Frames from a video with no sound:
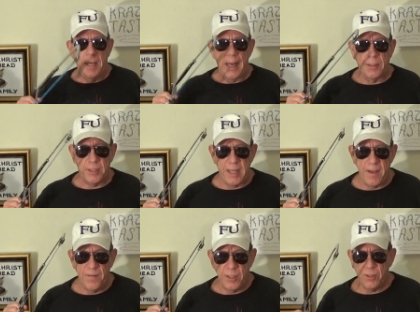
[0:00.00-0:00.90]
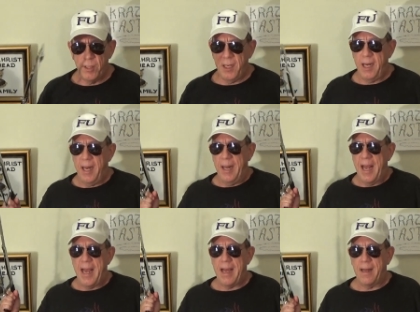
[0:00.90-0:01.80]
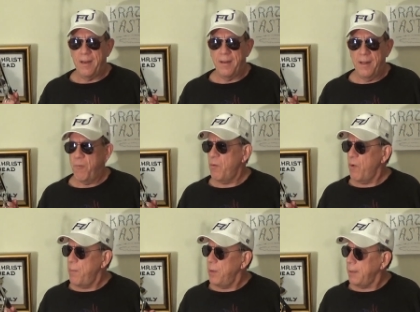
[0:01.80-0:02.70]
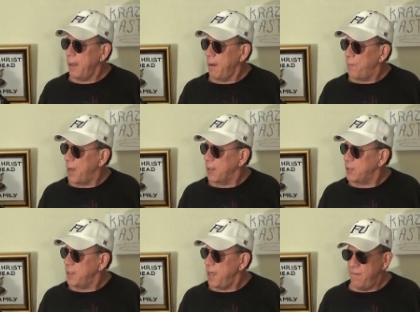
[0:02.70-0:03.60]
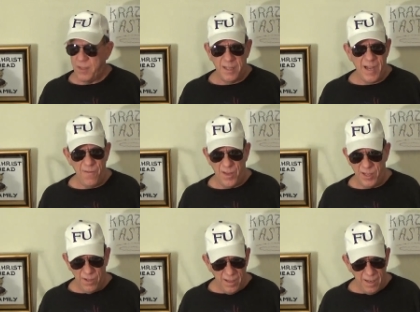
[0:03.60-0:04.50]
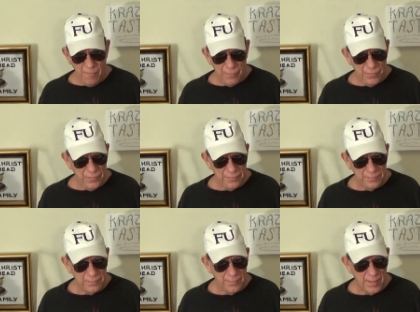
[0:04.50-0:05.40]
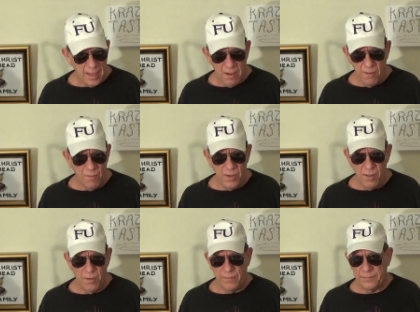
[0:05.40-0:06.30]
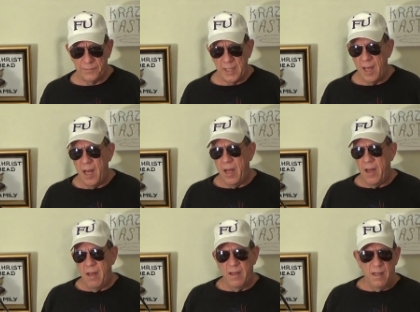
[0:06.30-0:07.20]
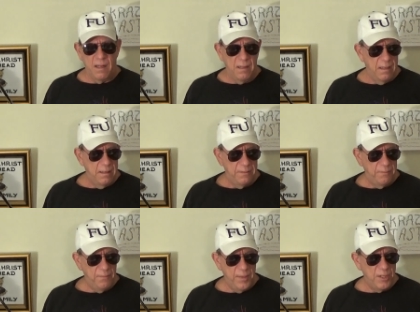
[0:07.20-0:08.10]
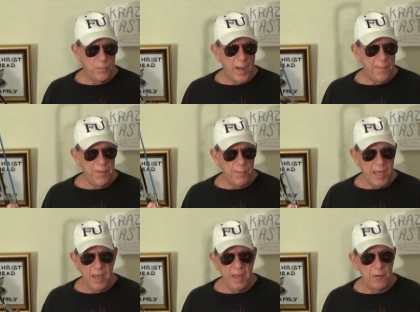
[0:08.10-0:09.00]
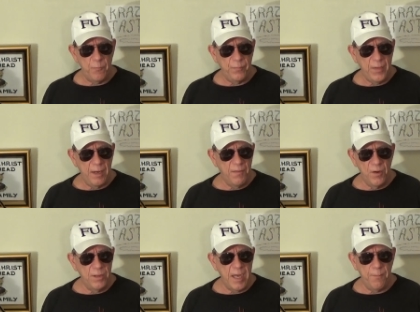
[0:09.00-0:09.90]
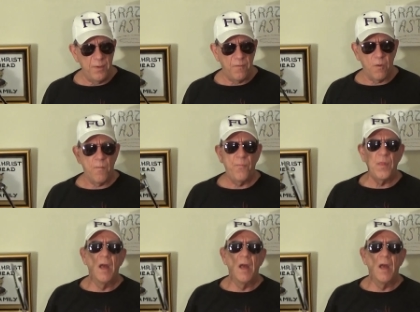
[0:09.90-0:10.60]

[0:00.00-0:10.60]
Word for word: And stay vigilant. And wonder where I picked that up at. Stay, stay vigilant? I don't know. I don't know either. Huh. Huh. Just popped in my head. I've never heard that before.